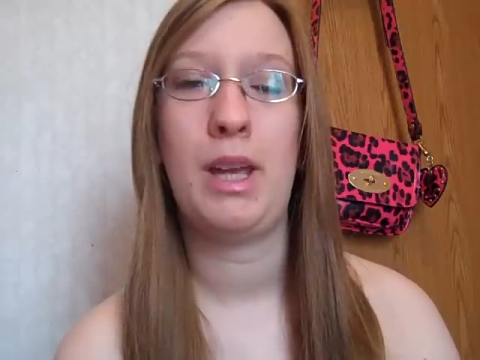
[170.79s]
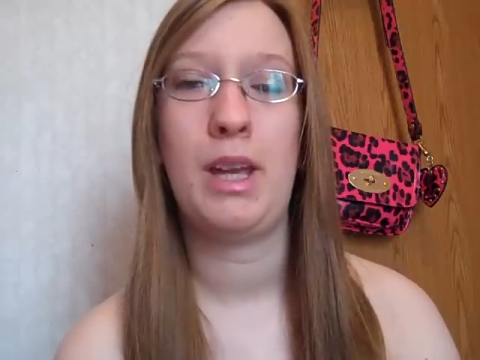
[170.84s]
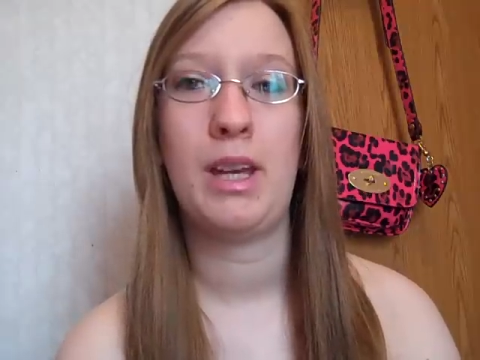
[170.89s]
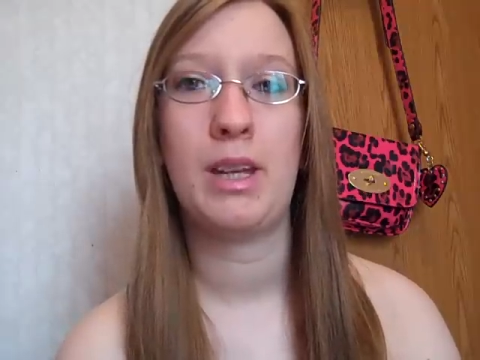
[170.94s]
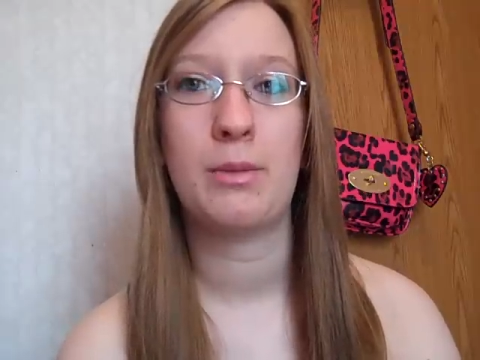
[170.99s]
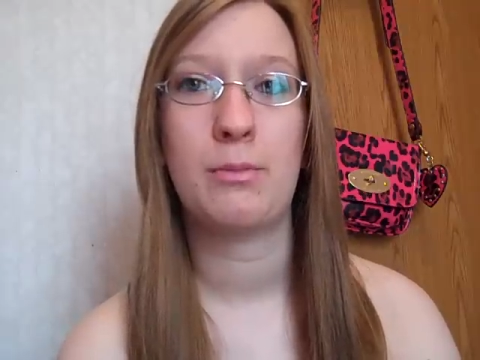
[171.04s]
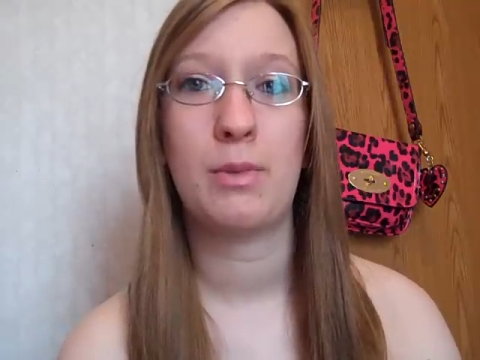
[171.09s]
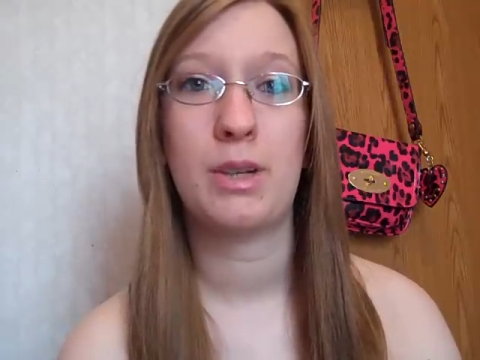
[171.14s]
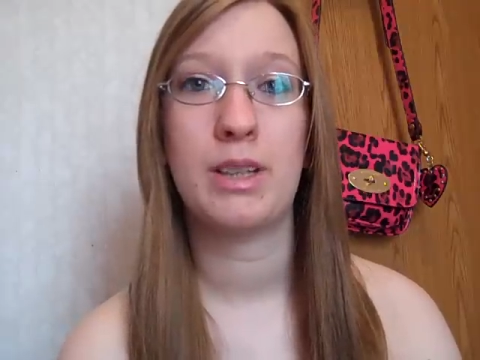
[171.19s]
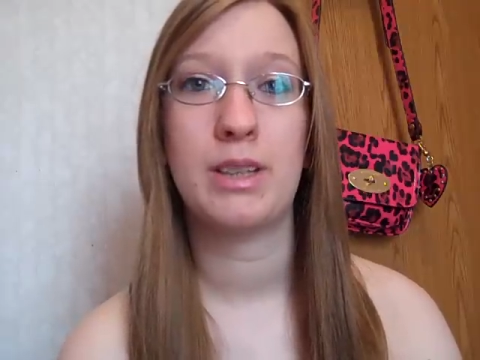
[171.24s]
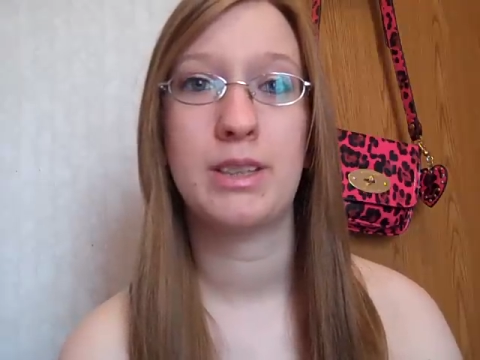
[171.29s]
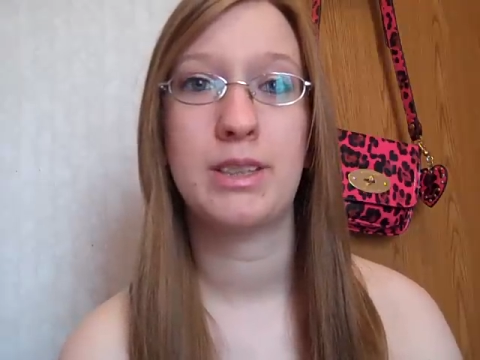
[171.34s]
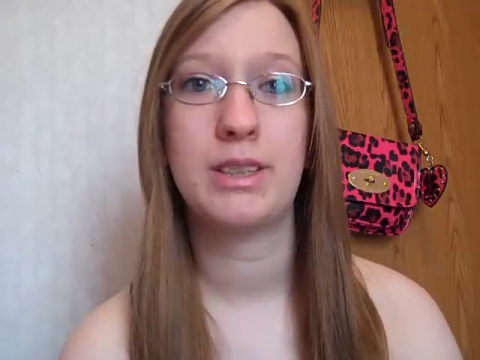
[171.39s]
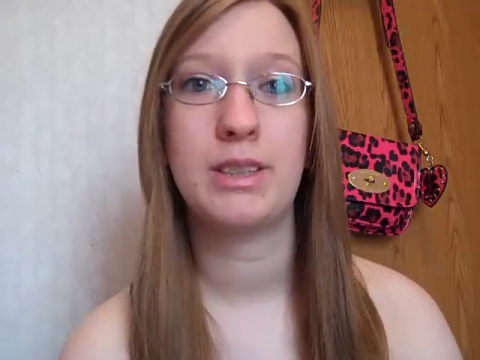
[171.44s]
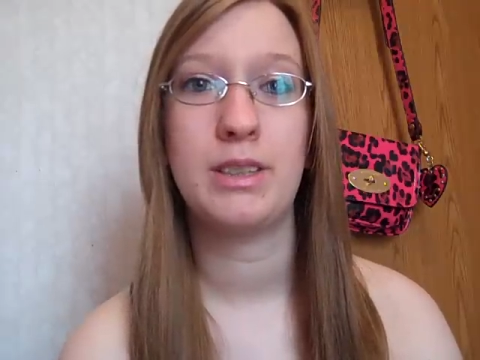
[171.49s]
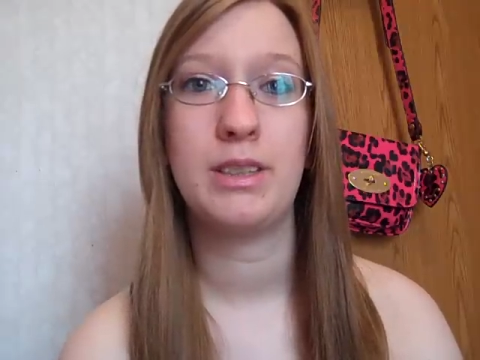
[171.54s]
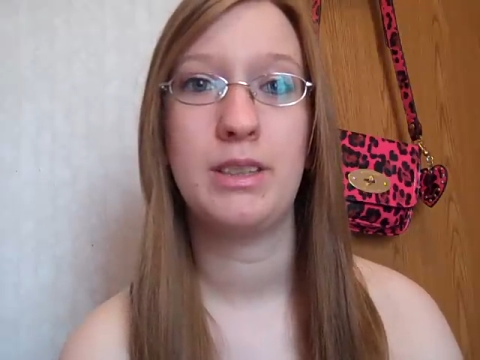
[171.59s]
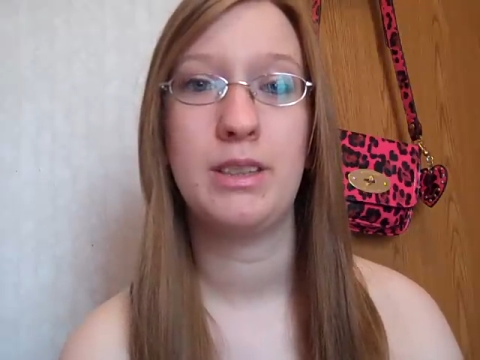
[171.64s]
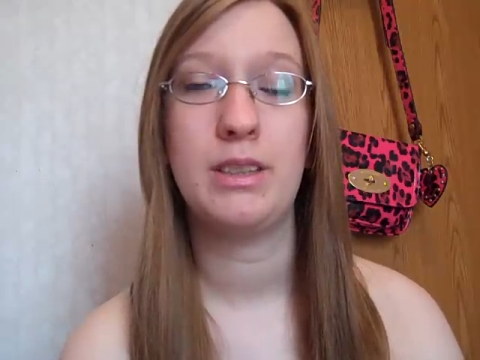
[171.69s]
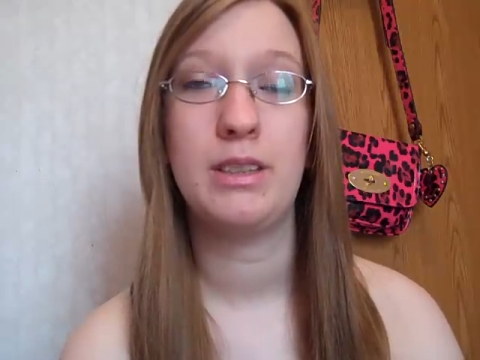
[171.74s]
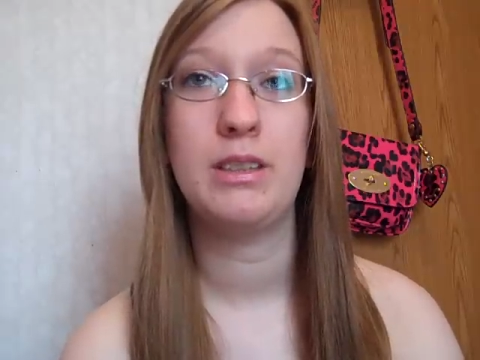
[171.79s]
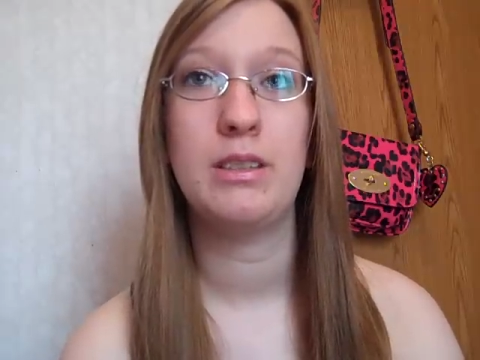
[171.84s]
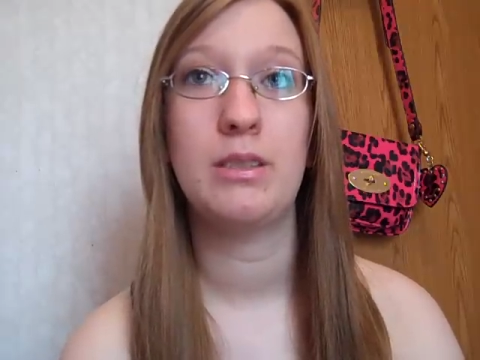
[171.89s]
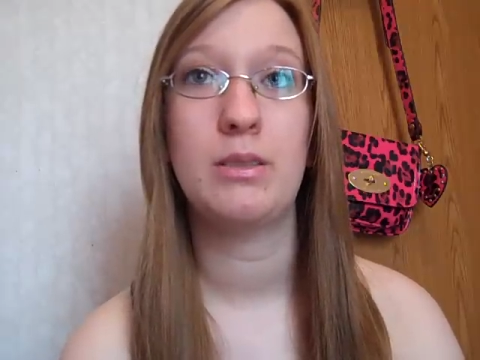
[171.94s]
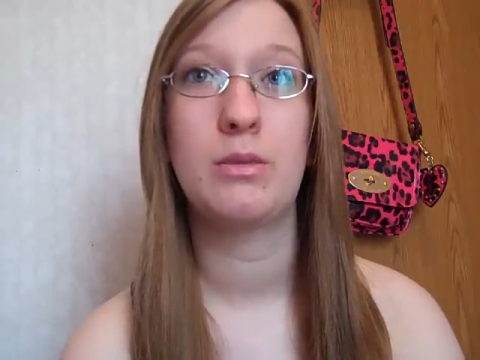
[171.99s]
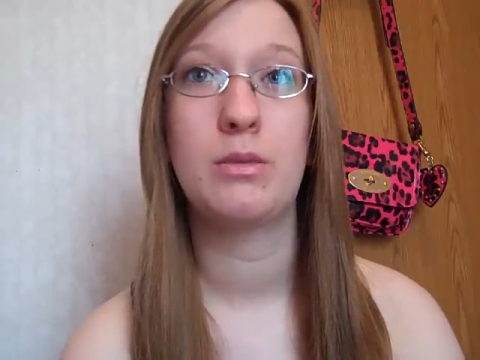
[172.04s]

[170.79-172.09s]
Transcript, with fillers: NYC